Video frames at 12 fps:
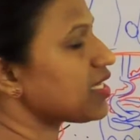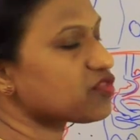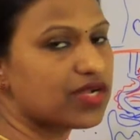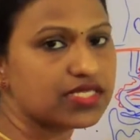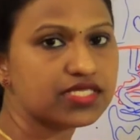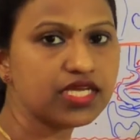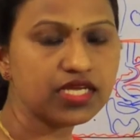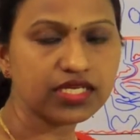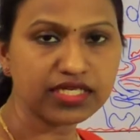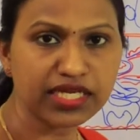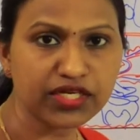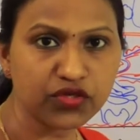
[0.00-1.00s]
as well as the
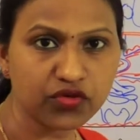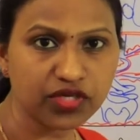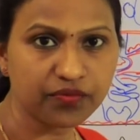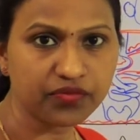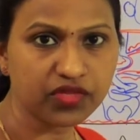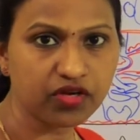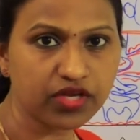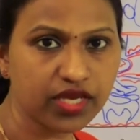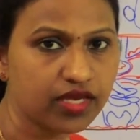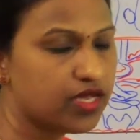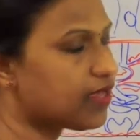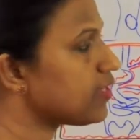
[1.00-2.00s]
endoderm.
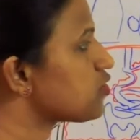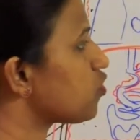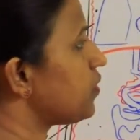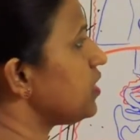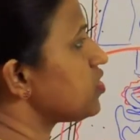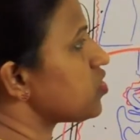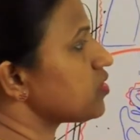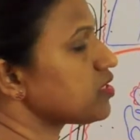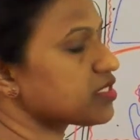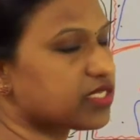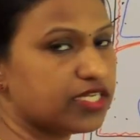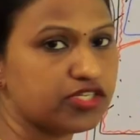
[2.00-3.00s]
Okay, so please take the
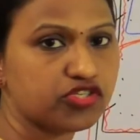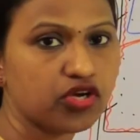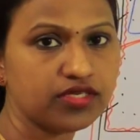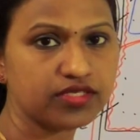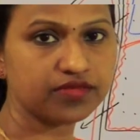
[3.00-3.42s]
screenshot.